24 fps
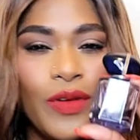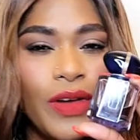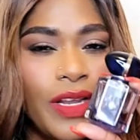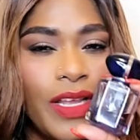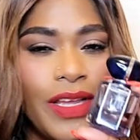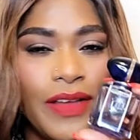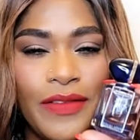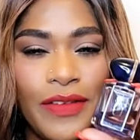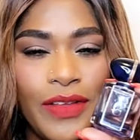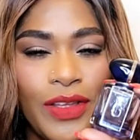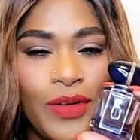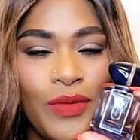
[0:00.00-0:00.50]

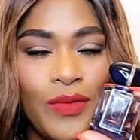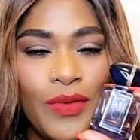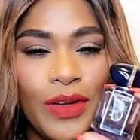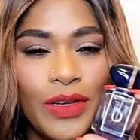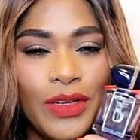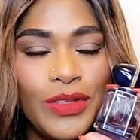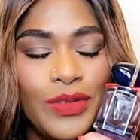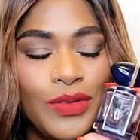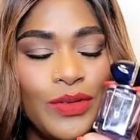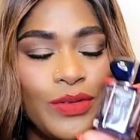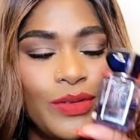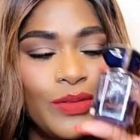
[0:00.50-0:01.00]
whatever you want
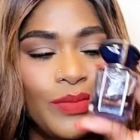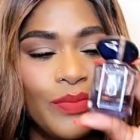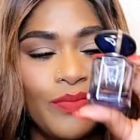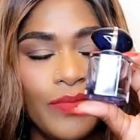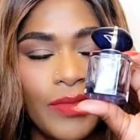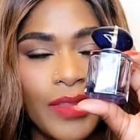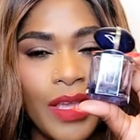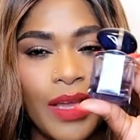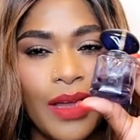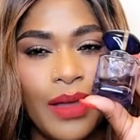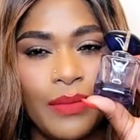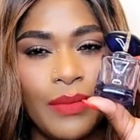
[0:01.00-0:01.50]
to do.
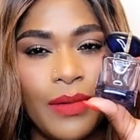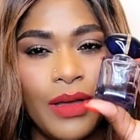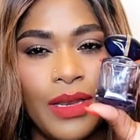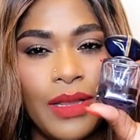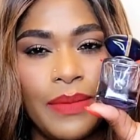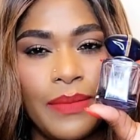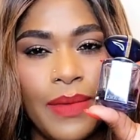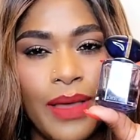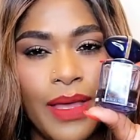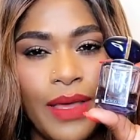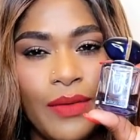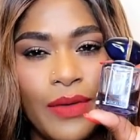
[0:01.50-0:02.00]

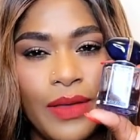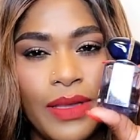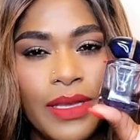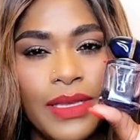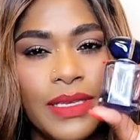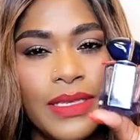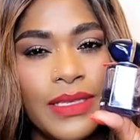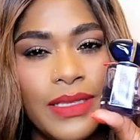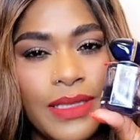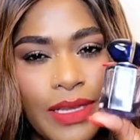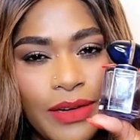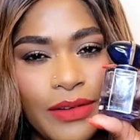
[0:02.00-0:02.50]
Armani My Way
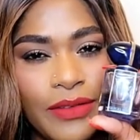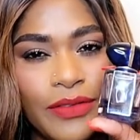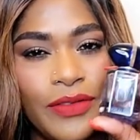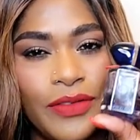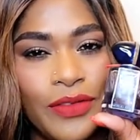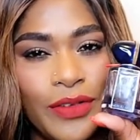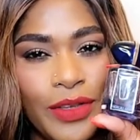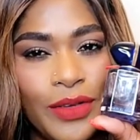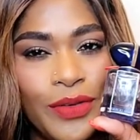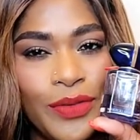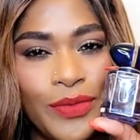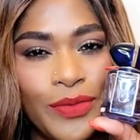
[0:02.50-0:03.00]
is there
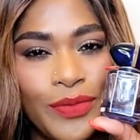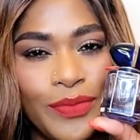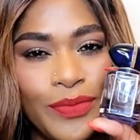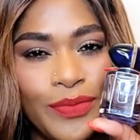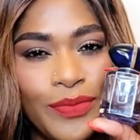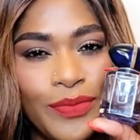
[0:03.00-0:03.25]
for you.